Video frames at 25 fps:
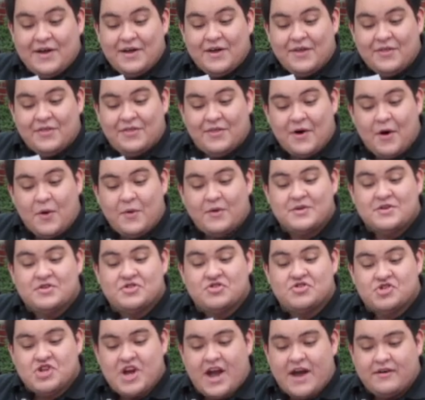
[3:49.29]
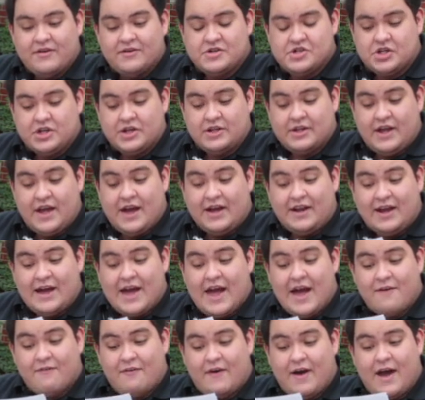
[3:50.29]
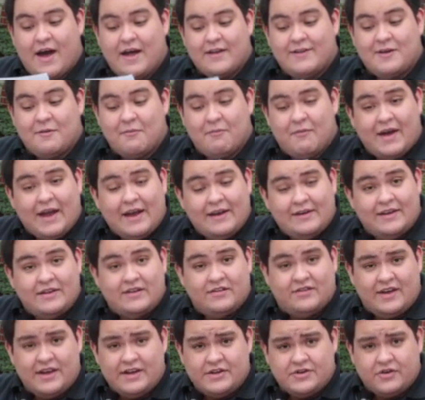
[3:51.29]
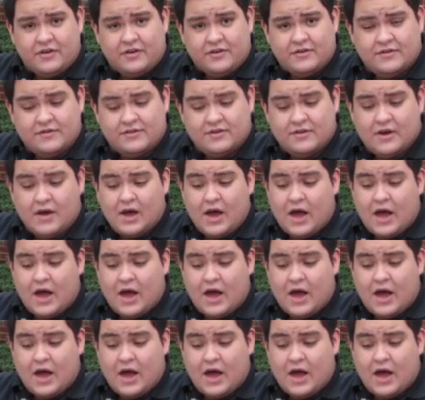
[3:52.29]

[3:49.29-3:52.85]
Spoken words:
Though it is challenging and I have had demanding teachers,